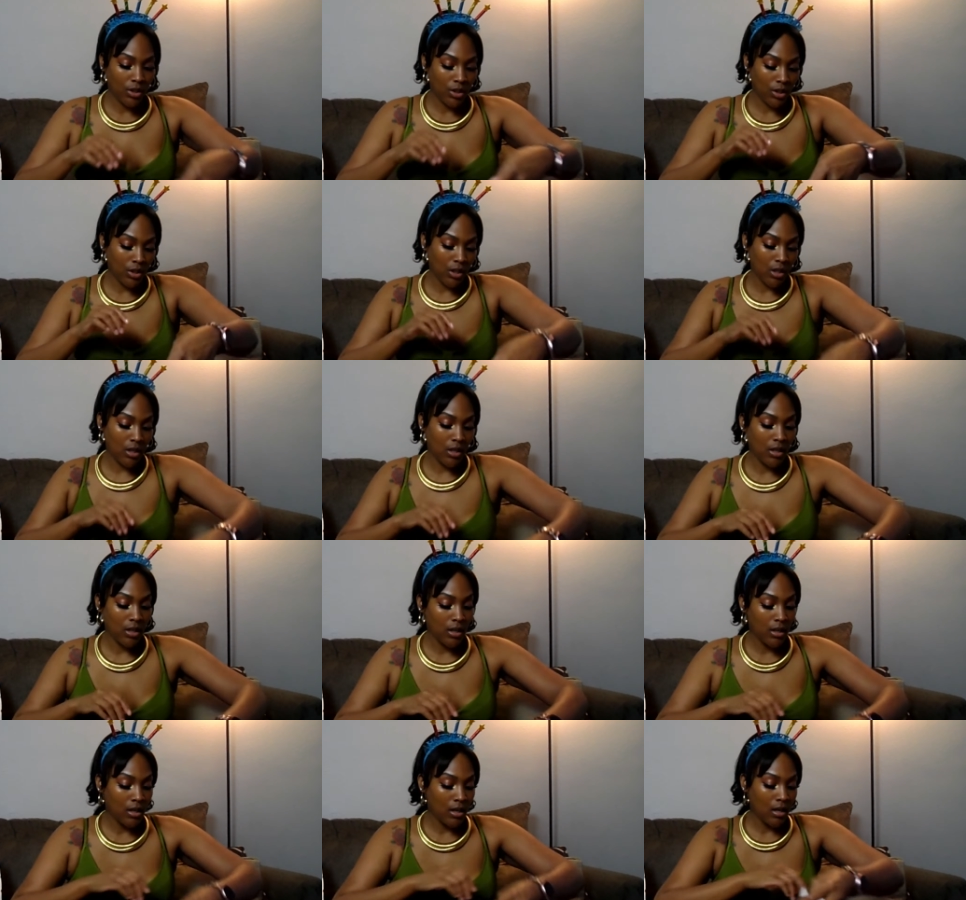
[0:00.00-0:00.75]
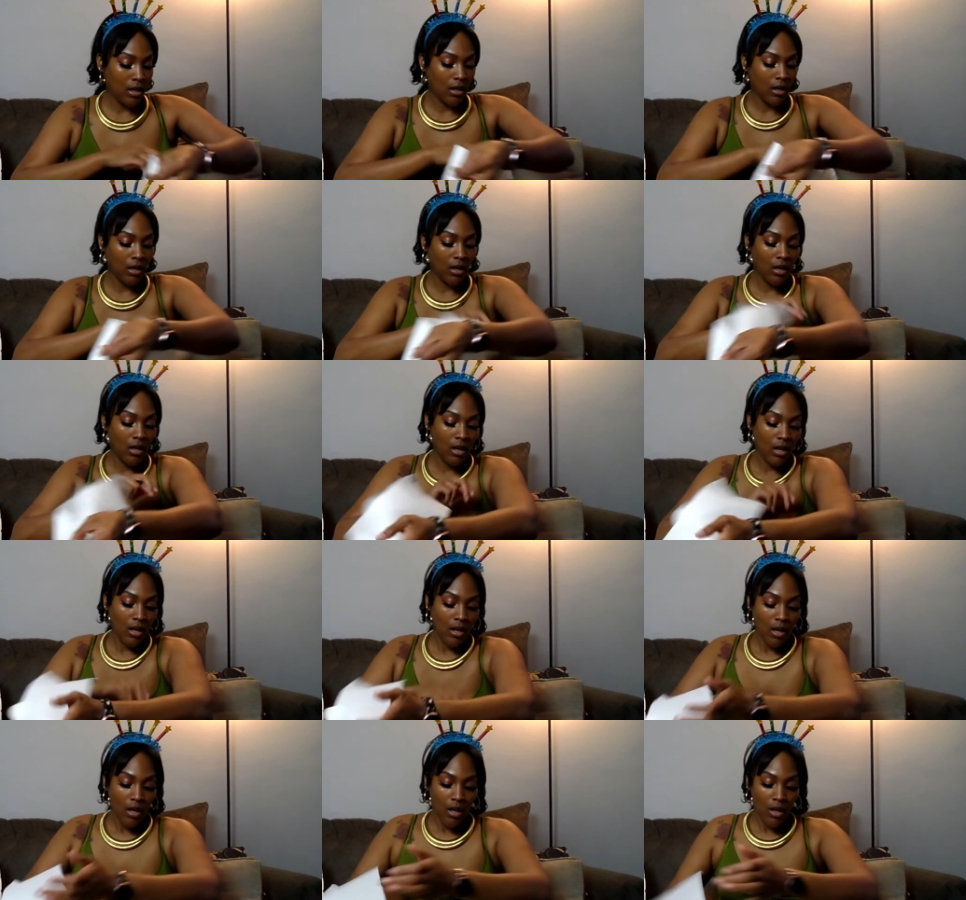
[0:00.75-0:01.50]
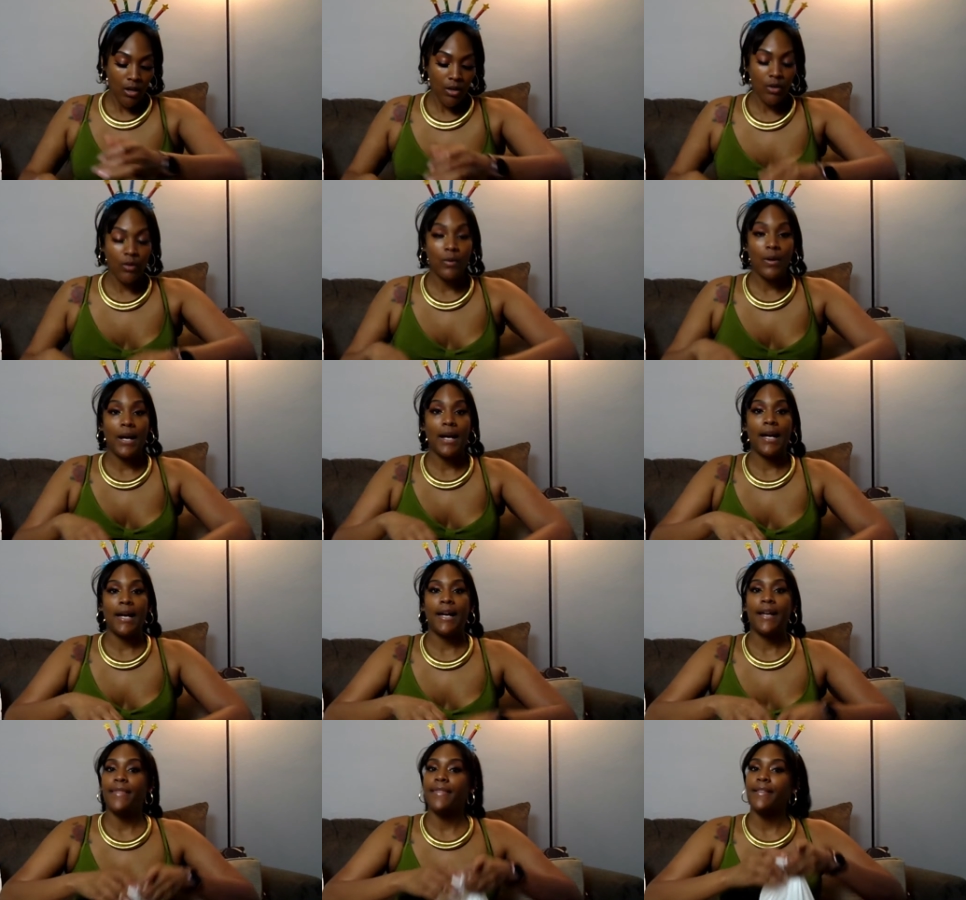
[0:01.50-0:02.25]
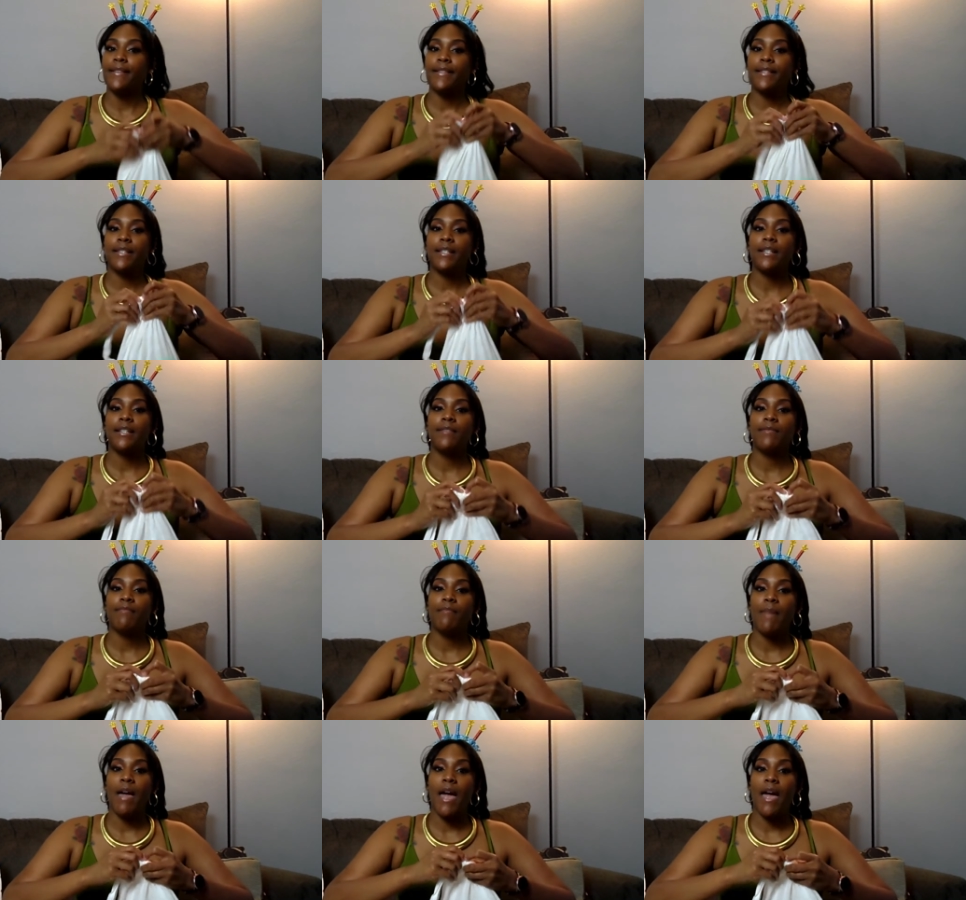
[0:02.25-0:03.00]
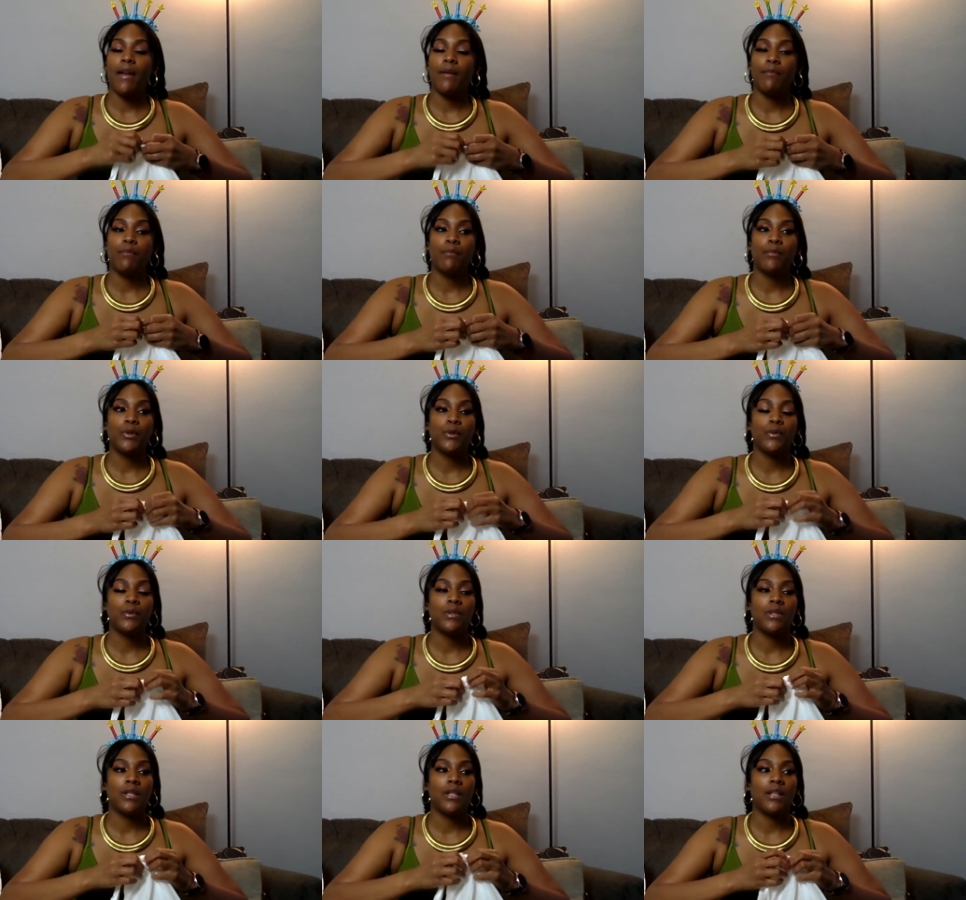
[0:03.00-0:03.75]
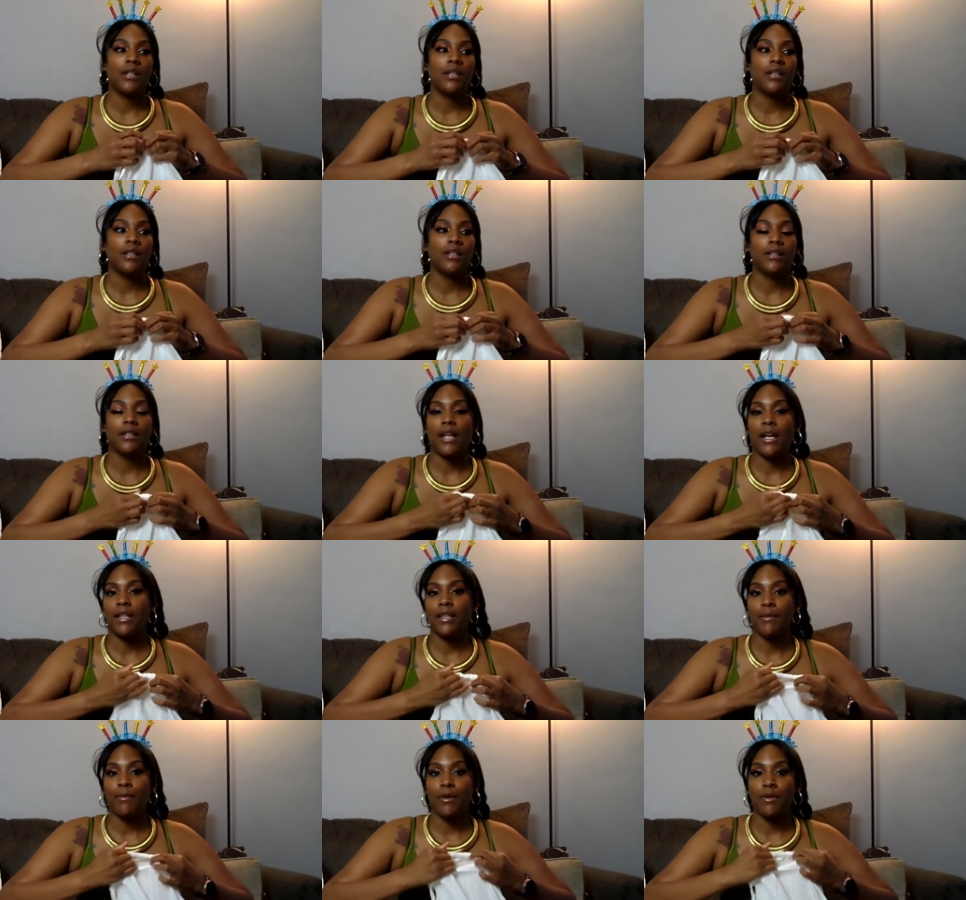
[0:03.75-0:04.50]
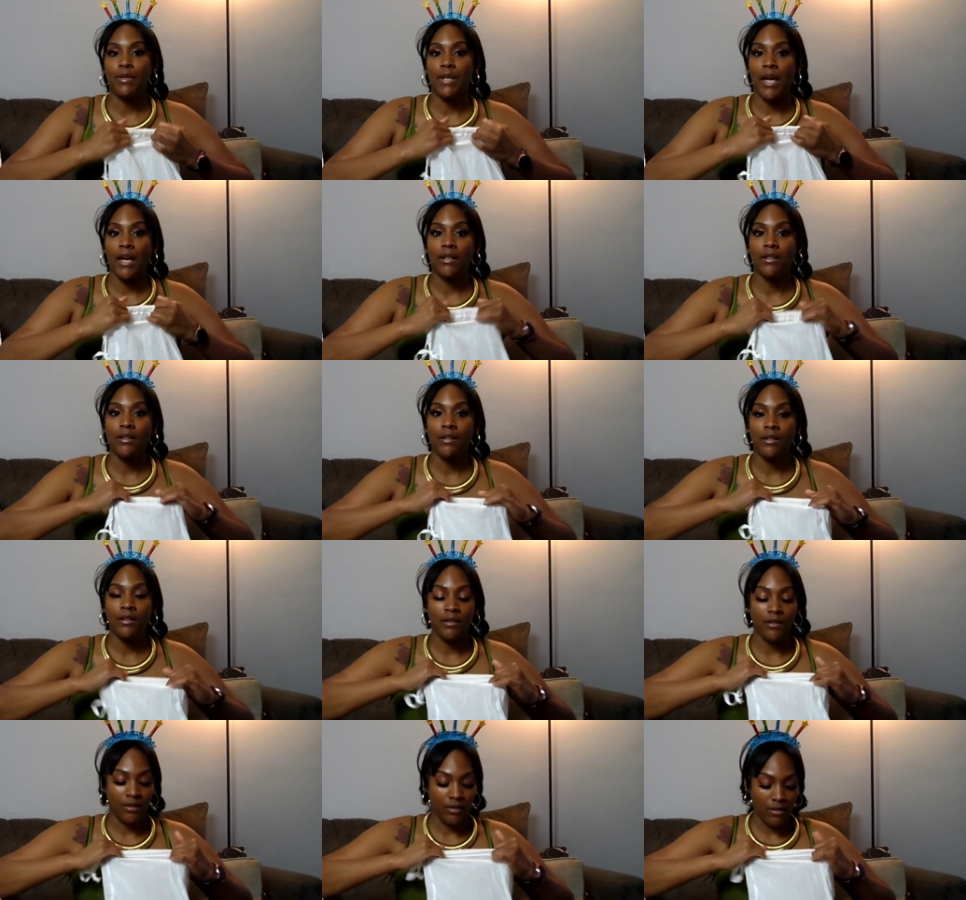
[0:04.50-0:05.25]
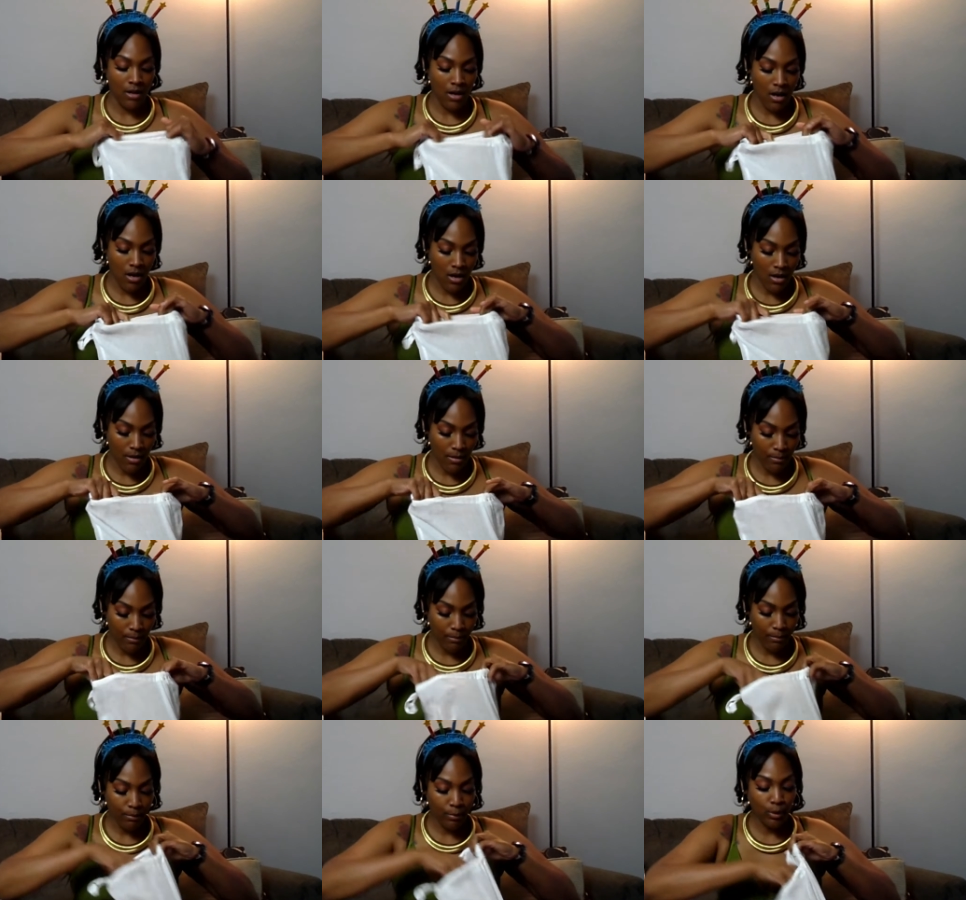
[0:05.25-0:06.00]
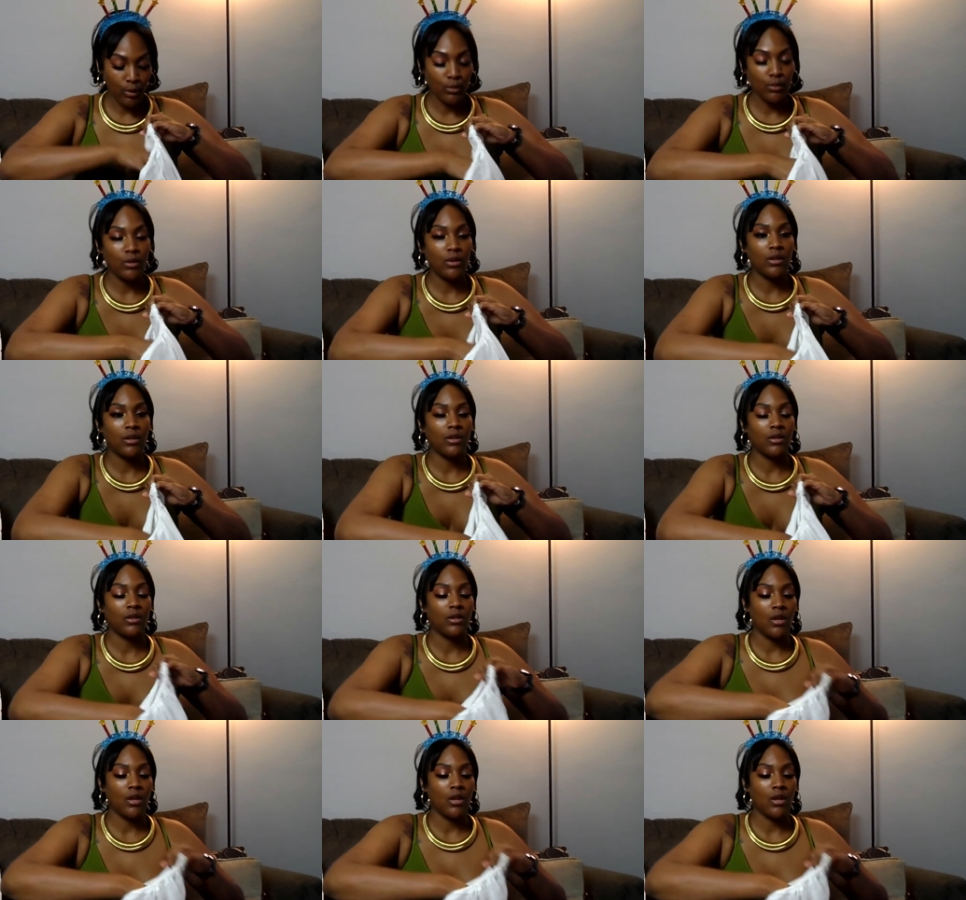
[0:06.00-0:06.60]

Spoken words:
She knew I had the Steve Madden boots that look like the Bottega boots.